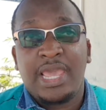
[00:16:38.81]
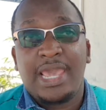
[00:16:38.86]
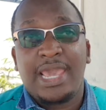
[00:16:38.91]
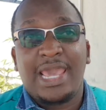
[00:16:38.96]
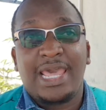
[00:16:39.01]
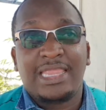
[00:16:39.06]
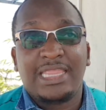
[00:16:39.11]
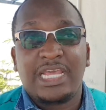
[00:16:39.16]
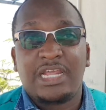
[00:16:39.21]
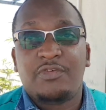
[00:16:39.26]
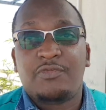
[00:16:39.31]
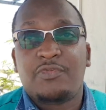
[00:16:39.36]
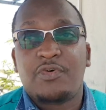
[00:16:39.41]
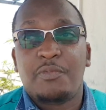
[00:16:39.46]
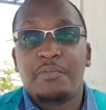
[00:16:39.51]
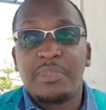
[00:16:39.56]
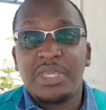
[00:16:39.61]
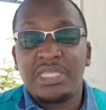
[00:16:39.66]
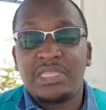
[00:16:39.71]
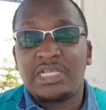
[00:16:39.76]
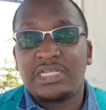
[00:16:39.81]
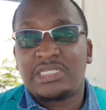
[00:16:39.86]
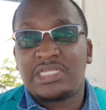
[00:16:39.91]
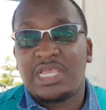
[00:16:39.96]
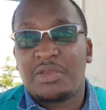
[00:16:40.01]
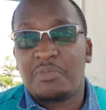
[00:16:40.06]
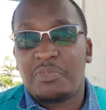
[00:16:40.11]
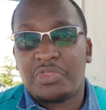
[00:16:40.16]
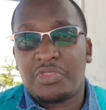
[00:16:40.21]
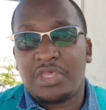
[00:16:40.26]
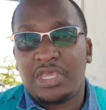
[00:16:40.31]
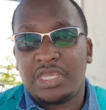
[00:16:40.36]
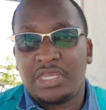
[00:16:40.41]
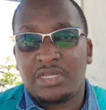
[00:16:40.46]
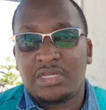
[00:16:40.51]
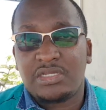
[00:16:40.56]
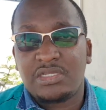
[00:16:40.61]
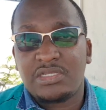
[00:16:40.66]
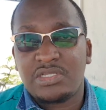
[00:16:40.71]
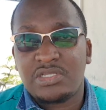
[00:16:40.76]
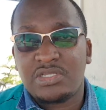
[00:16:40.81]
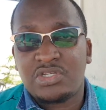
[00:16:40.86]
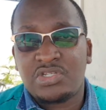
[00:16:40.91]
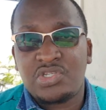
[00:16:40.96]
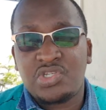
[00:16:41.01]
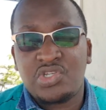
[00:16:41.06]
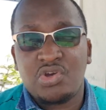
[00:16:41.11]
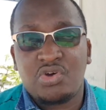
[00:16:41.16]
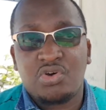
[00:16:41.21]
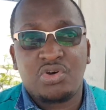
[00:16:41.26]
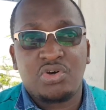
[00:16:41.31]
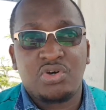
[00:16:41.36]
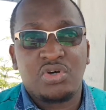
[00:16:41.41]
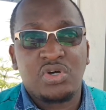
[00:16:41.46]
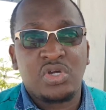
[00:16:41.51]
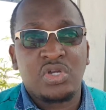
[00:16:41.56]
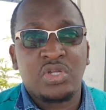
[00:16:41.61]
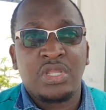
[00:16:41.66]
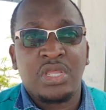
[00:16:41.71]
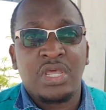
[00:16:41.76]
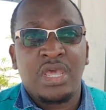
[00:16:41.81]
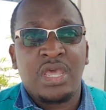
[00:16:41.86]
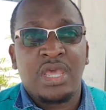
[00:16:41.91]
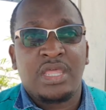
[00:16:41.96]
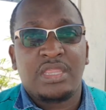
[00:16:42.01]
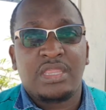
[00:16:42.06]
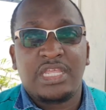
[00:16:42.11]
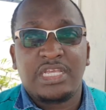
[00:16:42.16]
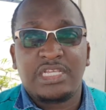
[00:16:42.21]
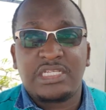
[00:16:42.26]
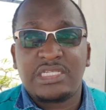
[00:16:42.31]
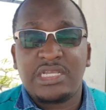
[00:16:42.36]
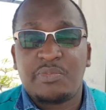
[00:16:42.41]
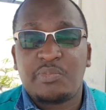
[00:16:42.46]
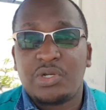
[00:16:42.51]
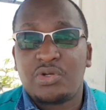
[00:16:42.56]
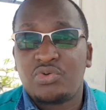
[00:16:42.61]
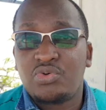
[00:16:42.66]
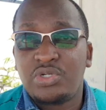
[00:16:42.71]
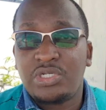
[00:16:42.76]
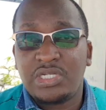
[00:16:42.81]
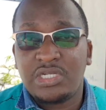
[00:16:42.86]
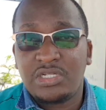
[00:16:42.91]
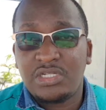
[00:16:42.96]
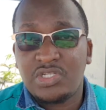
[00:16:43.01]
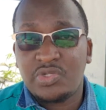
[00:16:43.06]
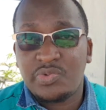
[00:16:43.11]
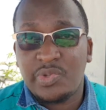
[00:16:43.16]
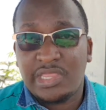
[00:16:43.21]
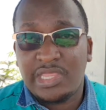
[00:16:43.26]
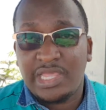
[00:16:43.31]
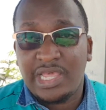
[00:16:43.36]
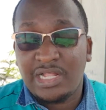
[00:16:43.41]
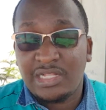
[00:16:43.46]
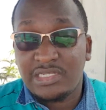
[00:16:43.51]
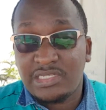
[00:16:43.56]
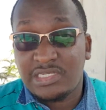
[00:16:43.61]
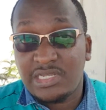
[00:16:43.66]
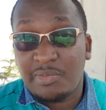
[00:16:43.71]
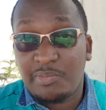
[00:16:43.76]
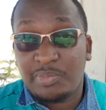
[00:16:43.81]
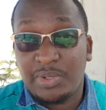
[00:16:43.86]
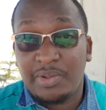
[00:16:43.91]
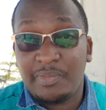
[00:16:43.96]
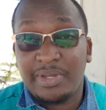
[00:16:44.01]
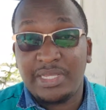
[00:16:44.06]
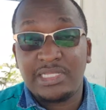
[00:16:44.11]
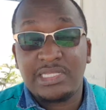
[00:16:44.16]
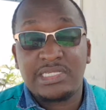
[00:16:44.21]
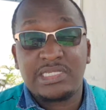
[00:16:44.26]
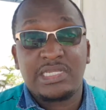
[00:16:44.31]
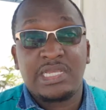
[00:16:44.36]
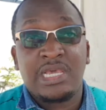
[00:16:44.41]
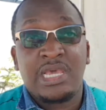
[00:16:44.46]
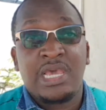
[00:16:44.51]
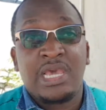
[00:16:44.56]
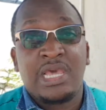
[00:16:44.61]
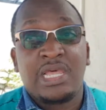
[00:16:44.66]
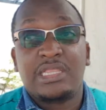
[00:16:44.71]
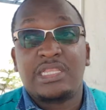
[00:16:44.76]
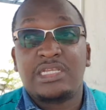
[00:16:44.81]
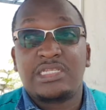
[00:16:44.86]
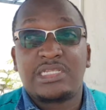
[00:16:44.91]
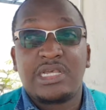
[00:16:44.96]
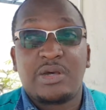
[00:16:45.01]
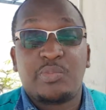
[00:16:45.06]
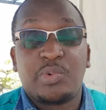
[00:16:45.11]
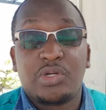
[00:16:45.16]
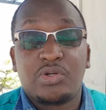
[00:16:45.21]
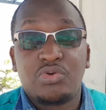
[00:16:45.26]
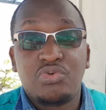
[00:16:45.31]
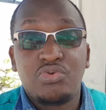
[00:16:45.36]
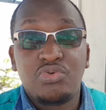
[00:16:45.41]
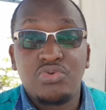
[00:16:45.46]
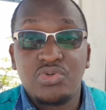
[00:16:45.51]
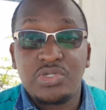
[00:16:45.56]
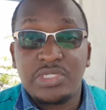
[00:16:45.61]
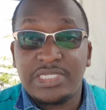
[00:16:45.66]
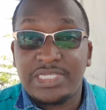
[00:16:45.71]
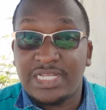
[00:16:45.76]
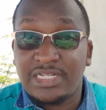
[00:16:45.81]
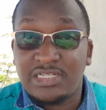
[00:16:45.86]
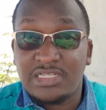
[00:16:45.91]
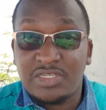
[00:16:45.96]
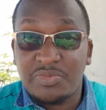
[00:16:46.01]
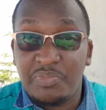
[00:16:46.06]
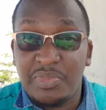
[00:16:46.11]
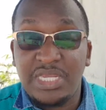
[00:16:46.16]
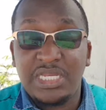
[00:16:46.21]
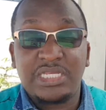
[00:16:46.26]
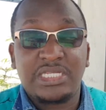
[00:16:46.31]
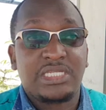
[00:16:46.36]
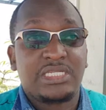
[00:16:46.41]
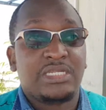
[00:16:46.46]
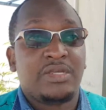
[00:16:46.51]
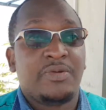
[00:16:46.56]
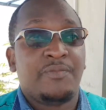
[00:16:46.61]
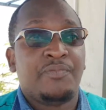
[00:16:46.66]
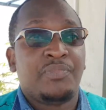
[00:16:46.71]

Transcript: And then for me, the same thing. So there's someone who deals with health supplements, there's someone who sells meat,